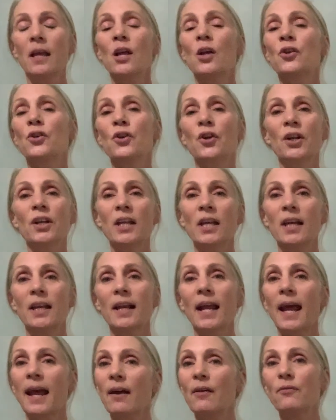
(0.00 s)
You're going to
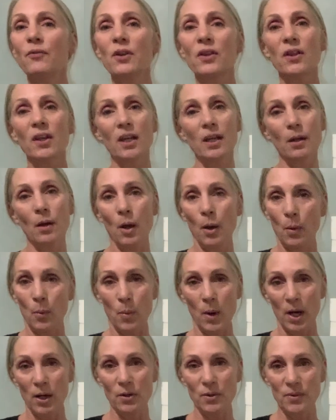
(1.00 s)
hit everything
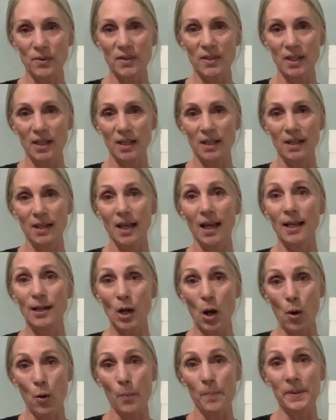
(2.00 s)
where you see an
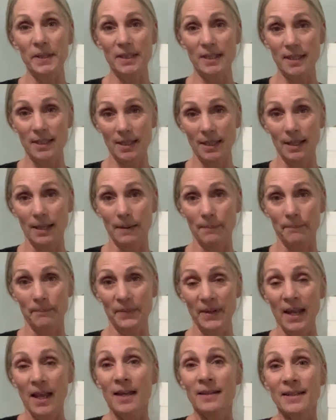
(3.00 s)
open seam.
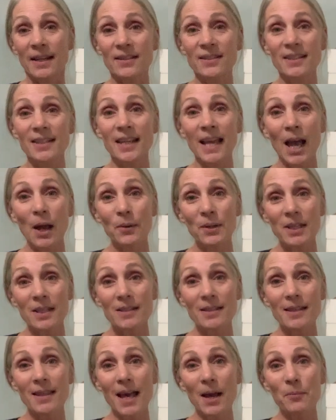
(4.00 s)
Now, see how
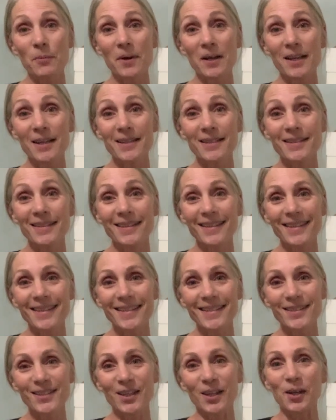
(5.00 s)
easy that was?
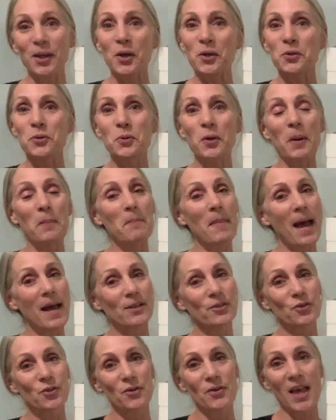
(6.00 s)
Easy. You can
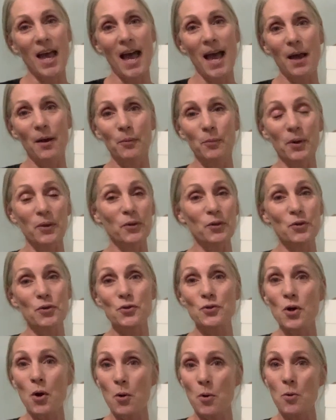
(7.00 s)
master that with
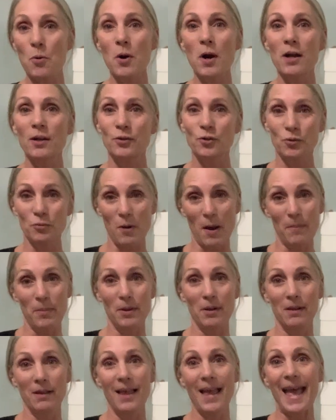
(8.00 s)
no
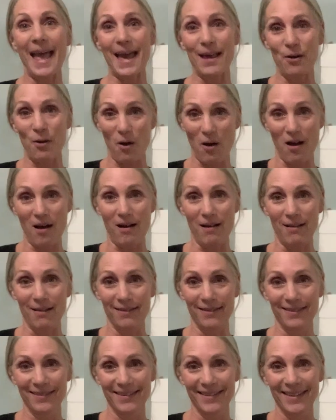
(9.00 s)
trouble at
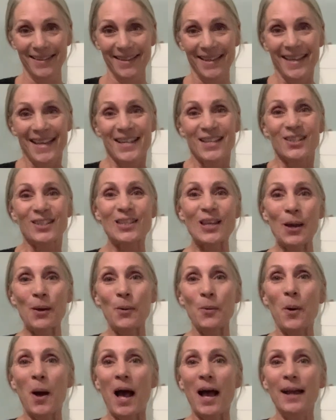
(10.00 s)
all.
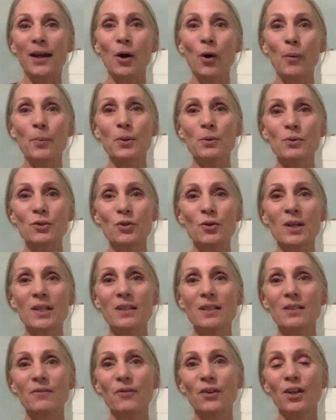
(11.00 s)
So I hope you enjoyed
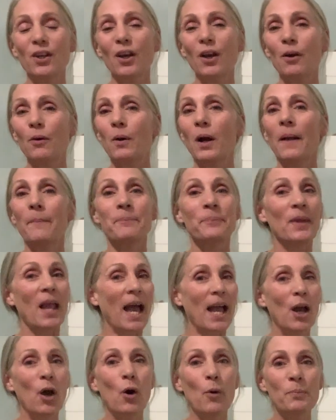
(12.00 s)
this video.
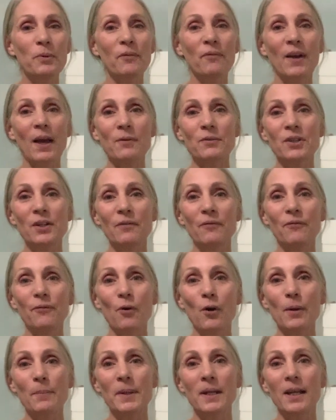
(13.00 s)
I hope you found it
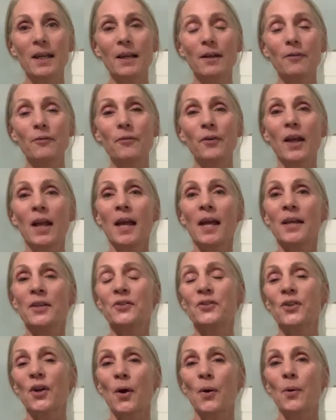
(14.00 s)
informative.
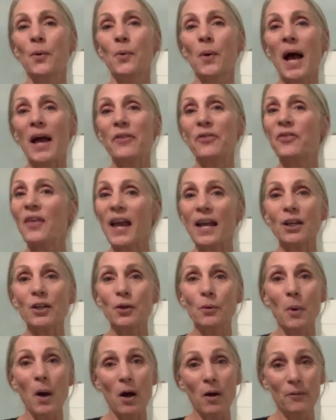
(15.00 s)
So I thank
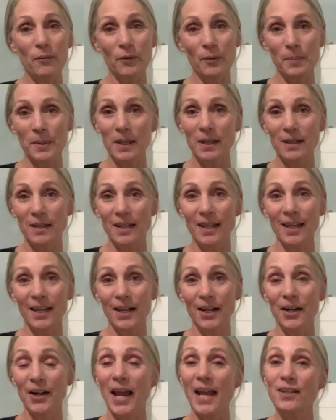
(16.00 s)
you all for being
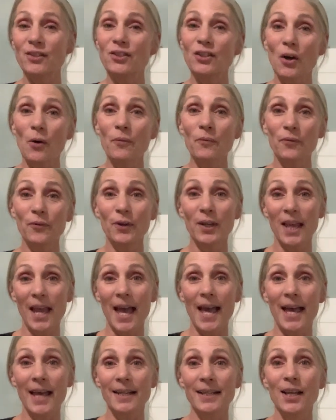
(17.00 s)
here, and don't
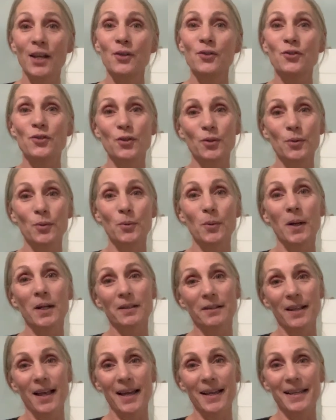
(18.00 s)
forget to
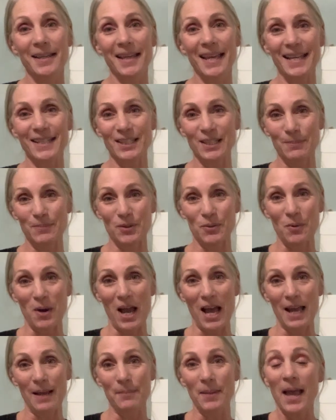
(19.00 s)
like and
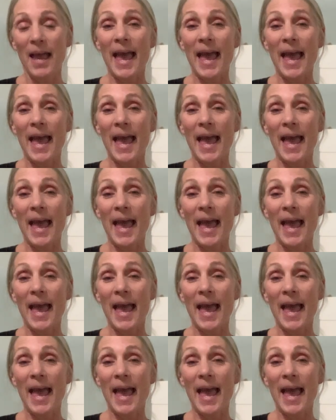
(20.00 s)
subscribe.